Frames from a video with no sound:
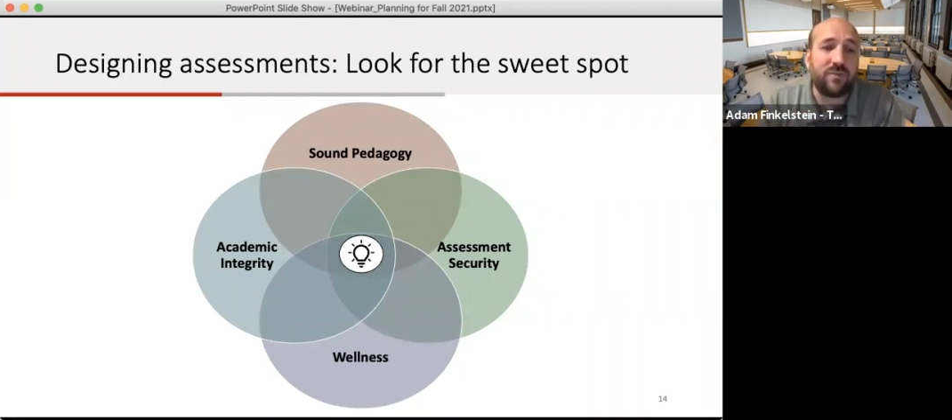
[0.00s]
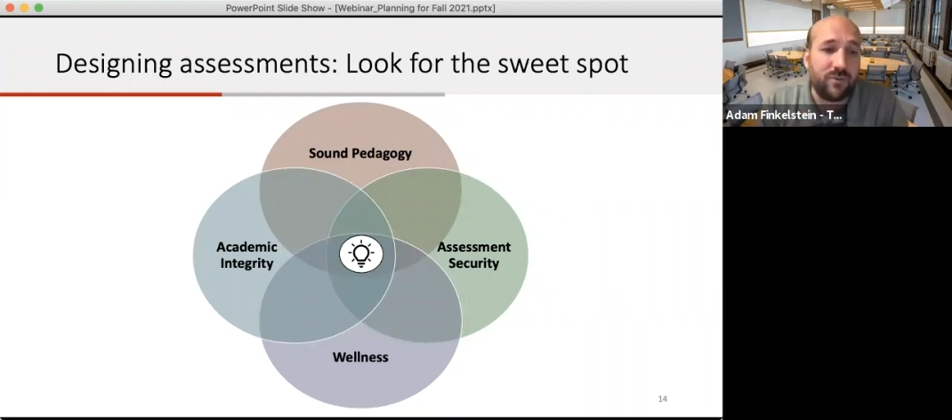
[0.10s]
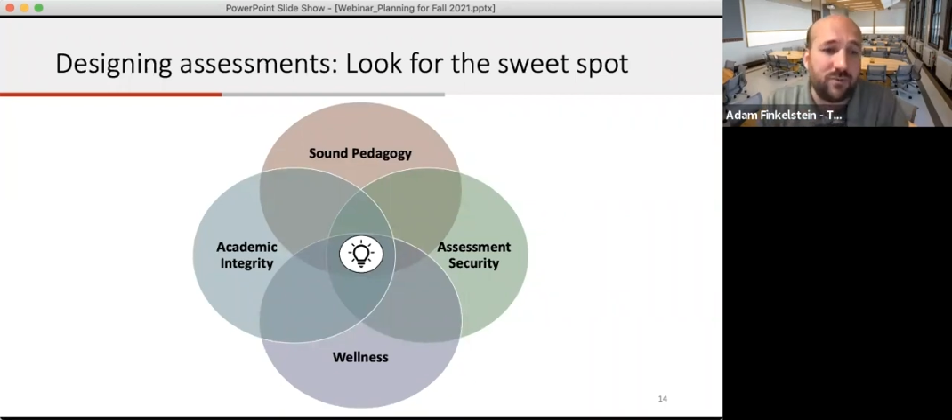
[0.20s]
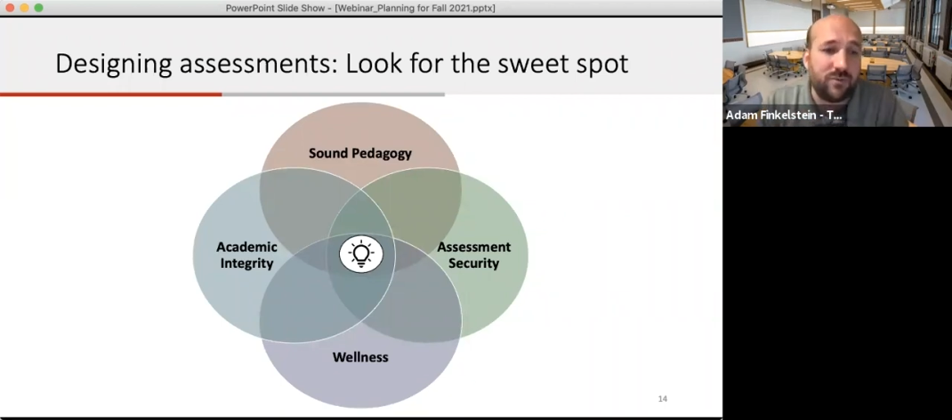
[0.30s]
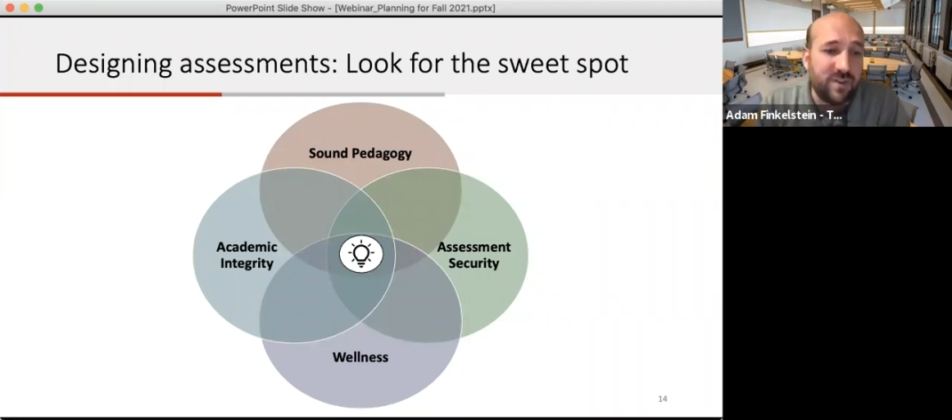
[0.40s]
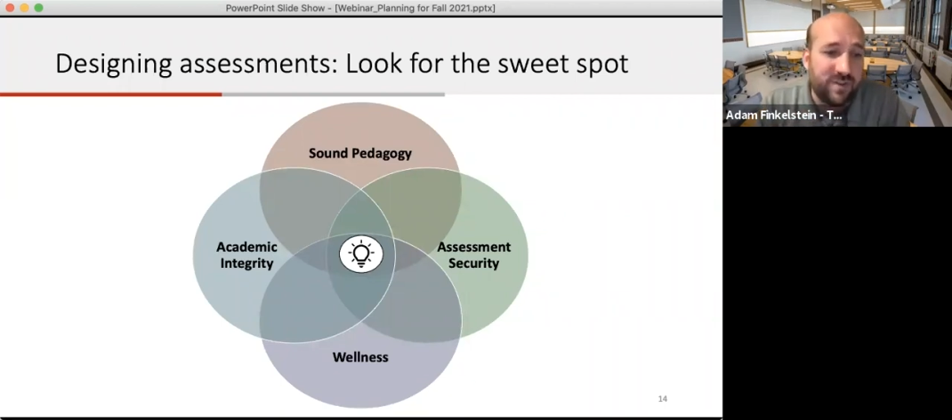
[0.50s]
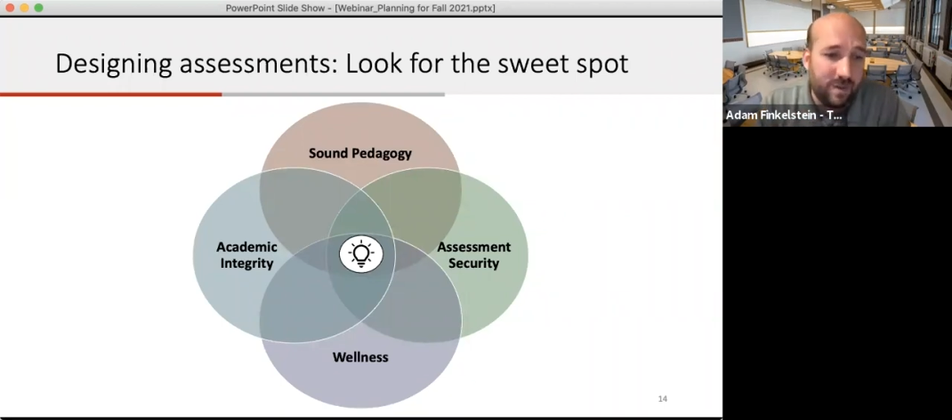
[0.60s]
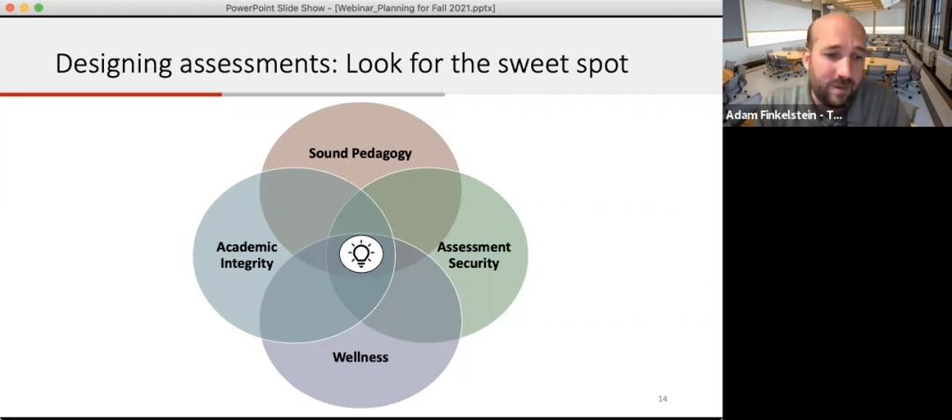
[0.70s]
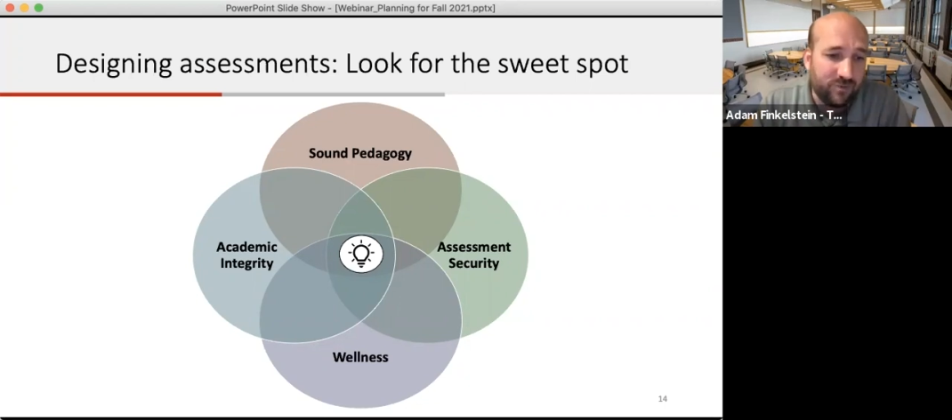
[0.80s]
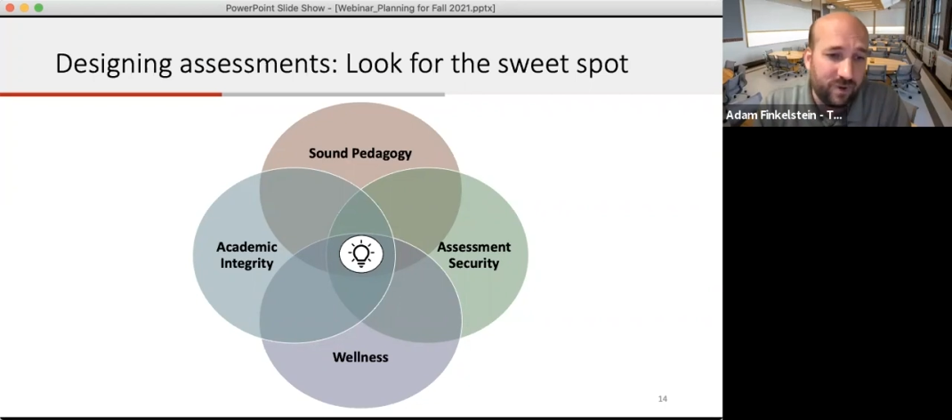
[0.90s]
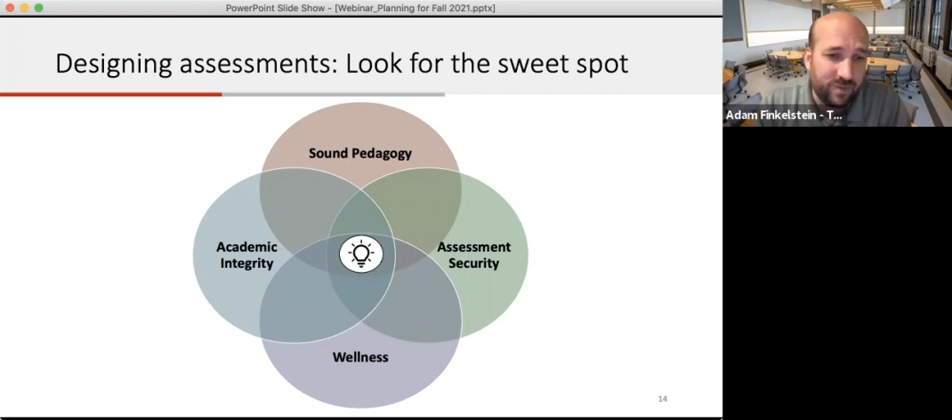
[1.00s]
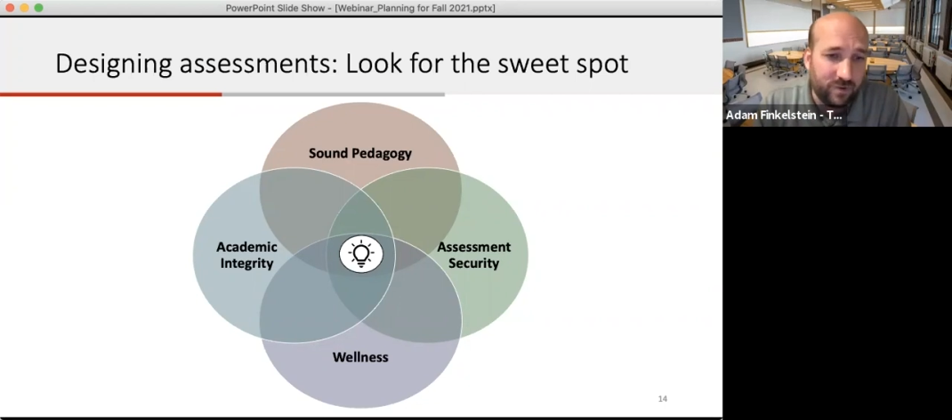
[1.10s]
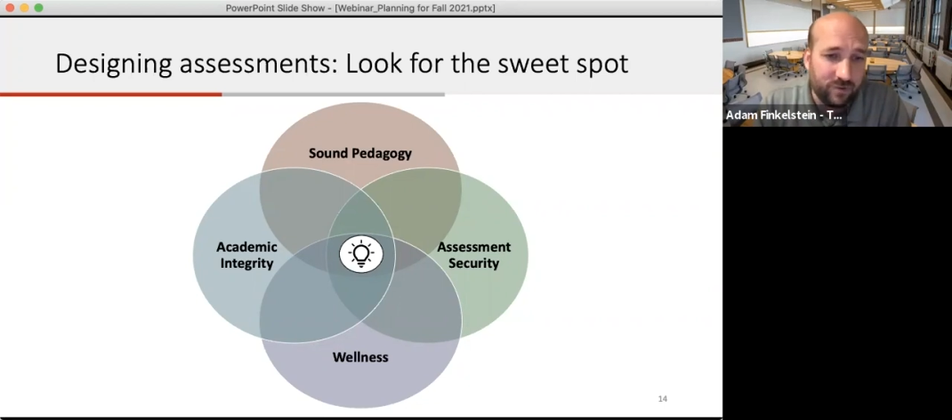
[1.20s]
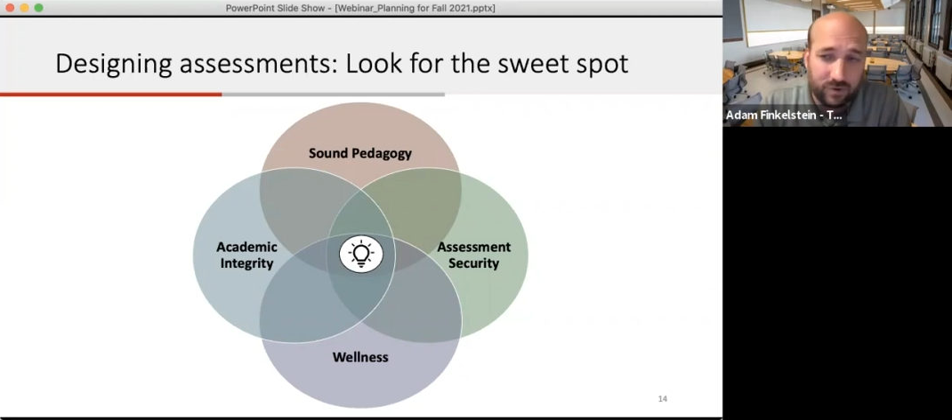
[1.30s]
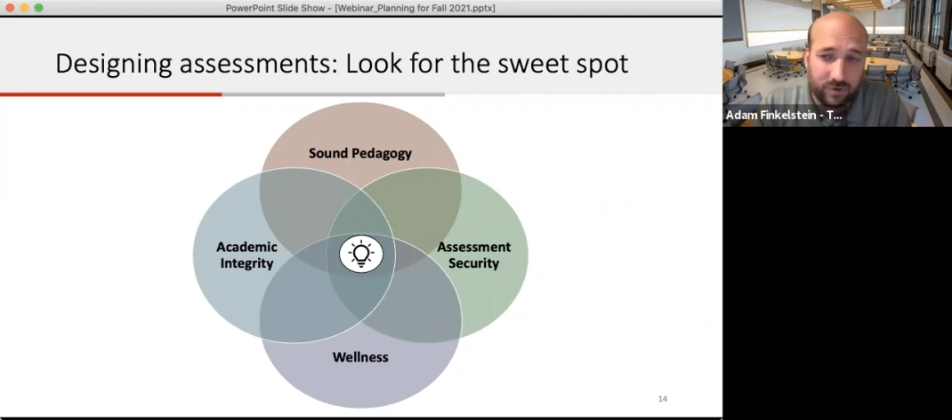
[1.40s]
for students to demonstrate their
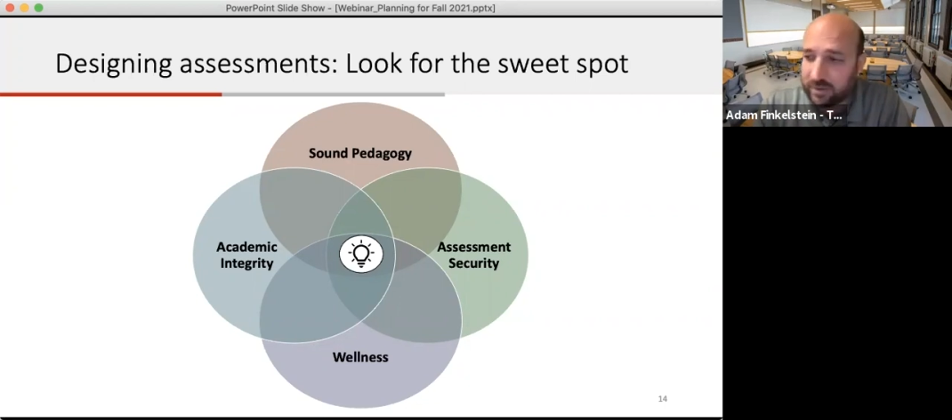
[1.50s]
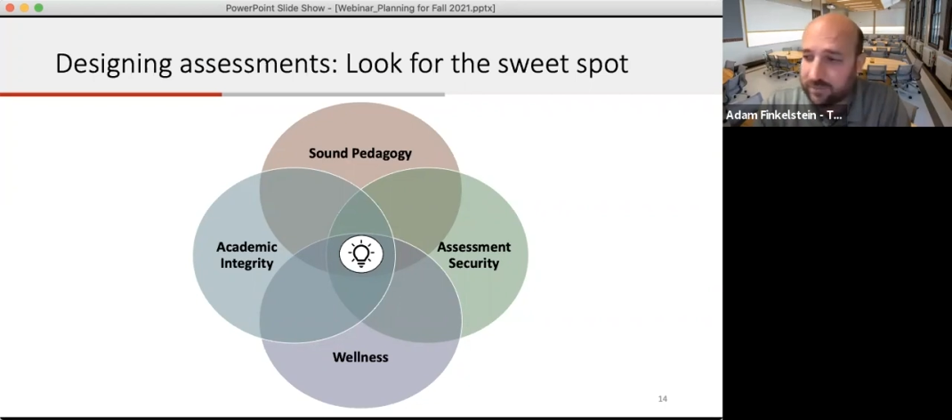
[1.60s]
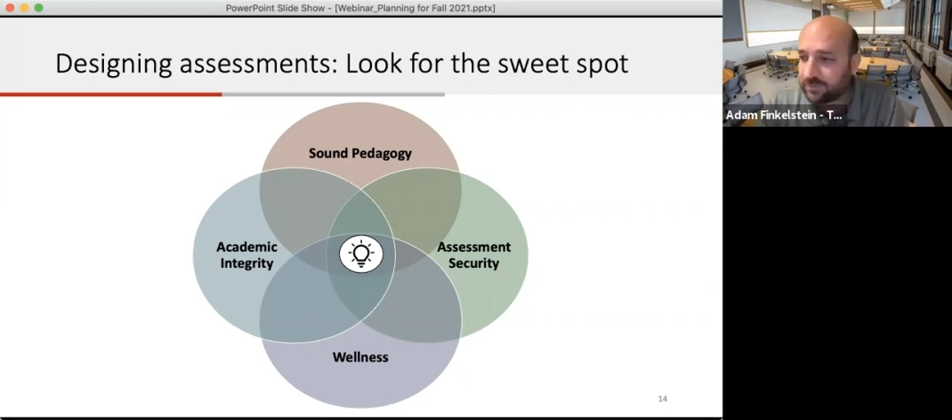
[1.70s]
learning.